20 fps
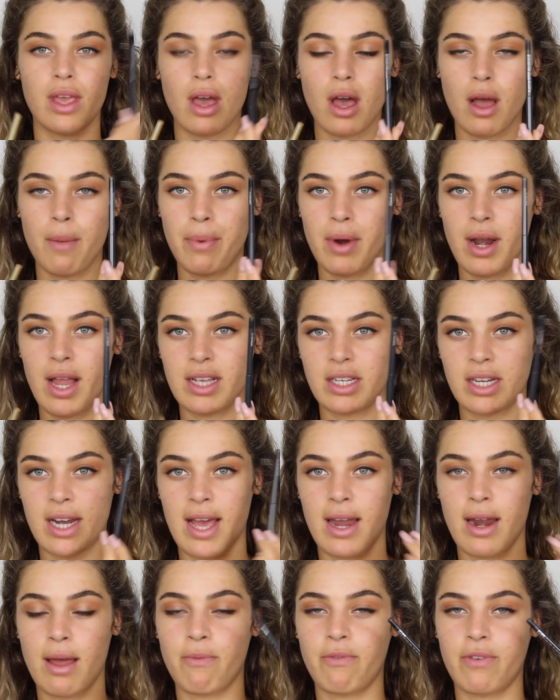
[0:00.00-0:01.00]
The upper lash
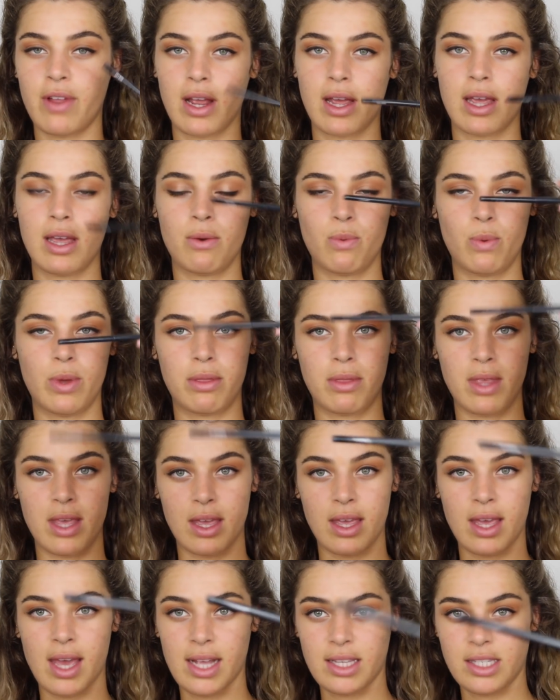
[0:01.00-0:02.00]
line I'm filling in with the
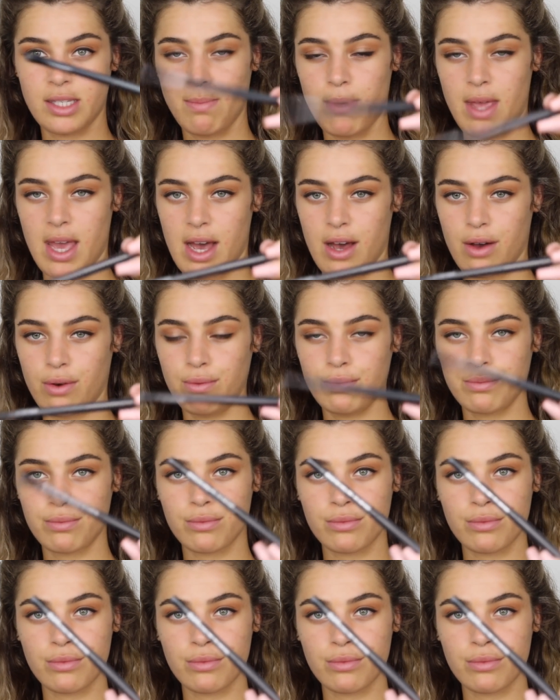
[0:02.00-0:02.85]
Cat's Meow